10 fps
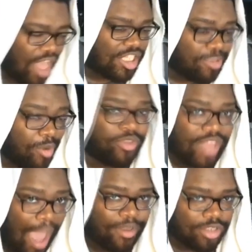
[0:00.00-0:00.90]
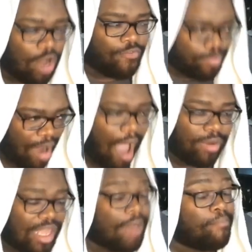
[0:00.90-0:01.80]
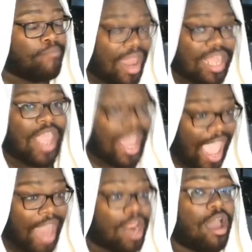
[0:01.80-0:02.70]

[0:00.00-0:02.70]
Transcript: this has been with Yamato for probably many, again,